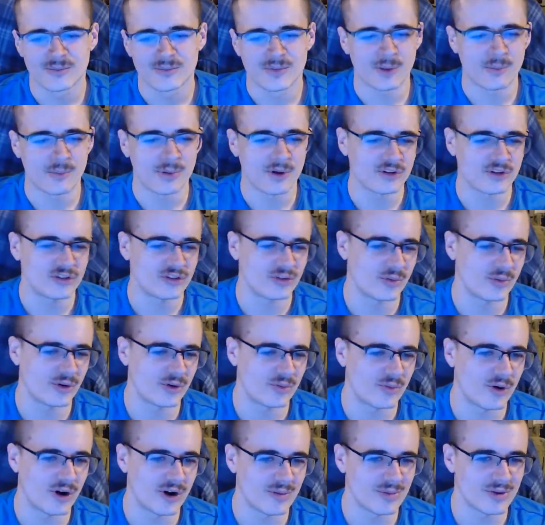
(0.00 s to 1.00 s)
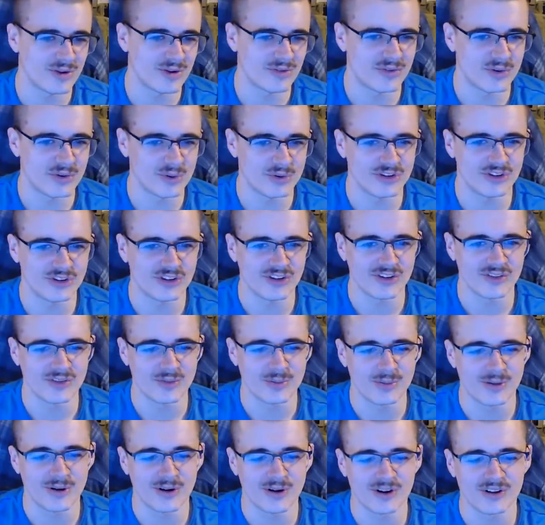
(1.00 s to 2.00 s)
I'll post to worldwide, but the filter's
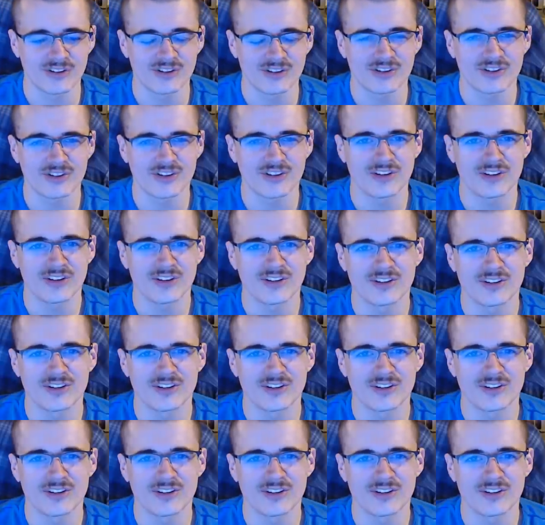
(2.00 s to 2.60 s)
overpriced.